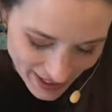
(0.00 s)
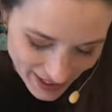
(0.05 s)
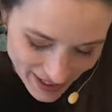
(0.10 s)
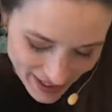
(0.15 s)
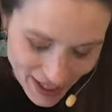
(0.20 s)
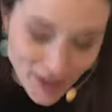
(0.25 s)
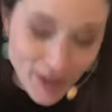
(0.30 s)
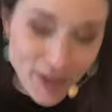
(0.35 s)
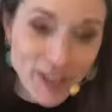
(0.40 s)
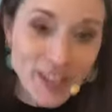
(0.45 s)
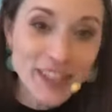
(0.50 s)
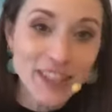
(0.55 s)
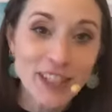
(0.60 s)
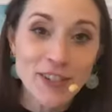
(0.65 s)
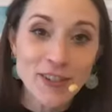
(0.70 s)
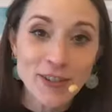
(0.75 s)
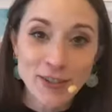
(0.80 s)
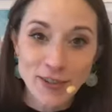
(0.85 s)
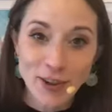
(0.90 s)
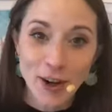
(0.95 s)
it's interesting that
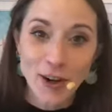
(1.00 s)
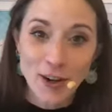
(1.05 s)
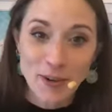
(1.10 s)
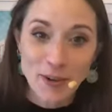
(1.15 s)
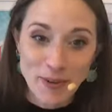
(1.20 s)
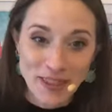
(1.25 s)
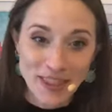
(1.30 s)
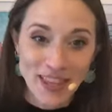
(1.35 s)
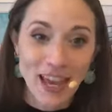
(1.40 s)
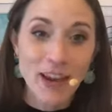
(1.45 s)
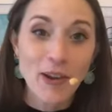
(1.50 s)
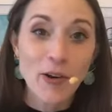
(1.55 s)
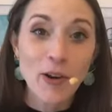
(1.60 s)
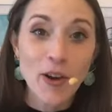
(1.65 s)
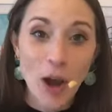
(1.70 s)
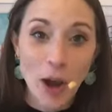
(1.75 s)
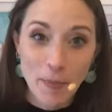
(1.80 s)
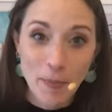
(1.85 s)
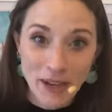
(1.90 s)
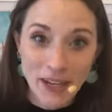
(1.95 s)
you started with like
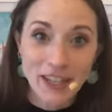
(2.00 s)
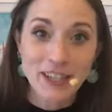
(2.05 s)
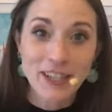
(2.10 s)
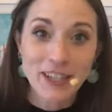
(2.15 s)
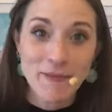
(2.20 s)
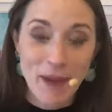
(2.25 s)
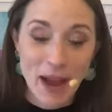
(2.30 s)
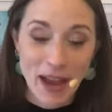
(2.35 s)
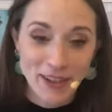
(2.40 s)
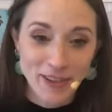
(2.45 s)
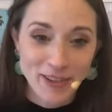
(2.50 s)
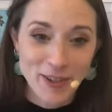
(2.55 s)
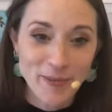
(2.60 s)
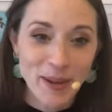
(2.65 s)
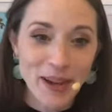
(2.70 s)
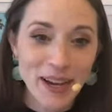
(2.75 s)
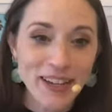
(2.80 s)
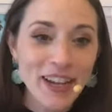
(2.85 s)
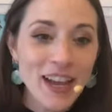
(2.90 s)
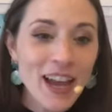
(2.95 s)
coming into the
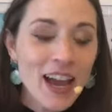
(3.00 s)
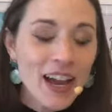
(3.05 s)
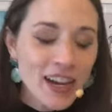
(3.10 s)
mastermind